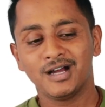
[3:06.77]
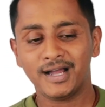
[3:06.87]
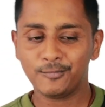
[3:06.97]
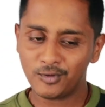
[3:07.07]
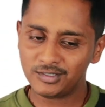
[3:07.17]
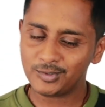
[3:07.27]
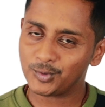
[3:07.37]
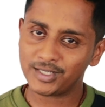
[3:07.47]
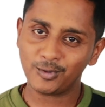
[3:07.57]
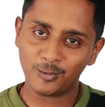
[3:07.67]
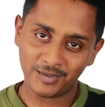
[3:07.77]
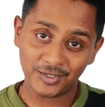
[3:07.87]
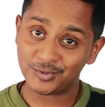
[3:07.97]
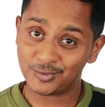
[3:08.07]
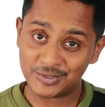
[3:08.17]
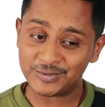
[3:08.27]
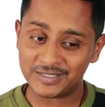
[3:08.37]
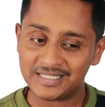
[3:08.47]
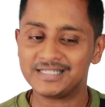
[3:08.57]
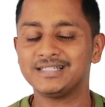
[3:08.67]
I won cooking competition also
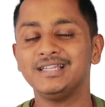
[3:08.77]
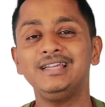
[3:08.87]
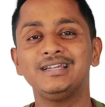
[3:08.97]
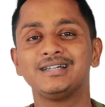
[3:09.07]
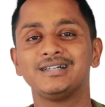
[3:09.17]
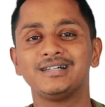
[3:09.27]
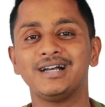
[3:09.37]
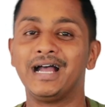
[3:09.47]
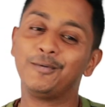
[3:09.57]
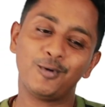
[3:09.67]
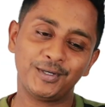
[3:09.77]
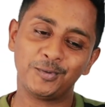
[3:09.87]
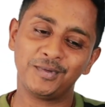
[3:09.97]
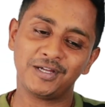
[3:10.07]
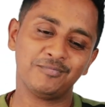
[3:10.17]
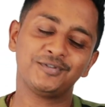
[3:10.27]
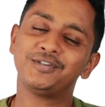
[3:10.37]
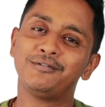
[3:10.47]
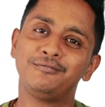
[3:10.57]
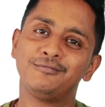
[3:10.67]
recently. I wanted to become a
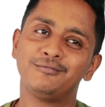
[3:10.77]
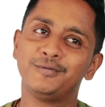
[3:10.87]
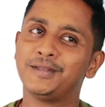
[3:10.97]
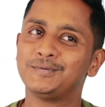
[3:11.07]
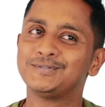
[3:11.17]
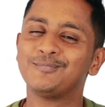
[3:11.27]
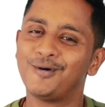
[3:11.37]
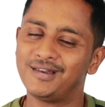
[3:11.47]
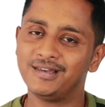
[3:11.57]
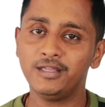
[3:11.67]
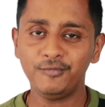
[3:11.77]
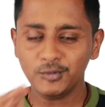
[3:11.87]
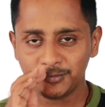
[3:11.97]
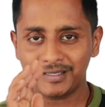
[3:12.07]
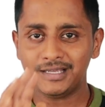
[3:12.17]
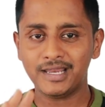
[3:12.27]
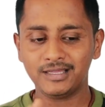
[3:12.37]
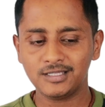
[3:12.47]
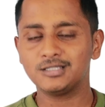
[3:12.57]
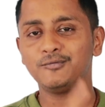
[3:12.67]
chef when I was small. If you speak like
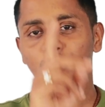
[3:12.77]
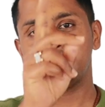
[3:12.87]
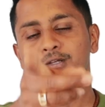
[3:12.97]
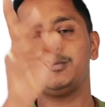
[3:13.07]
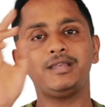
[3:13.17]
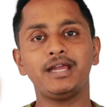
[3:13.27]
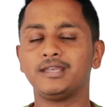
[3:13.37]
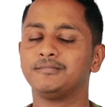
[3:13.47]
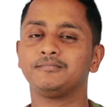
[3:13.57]
this, the fluency will be 9.